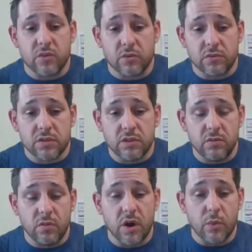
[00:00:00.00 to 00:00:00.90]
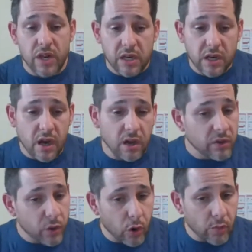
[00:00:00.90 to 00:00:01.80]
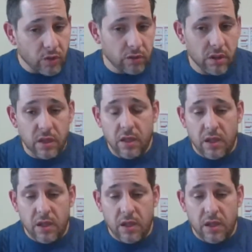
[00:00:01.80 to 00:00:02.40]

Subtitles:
to what we call normal.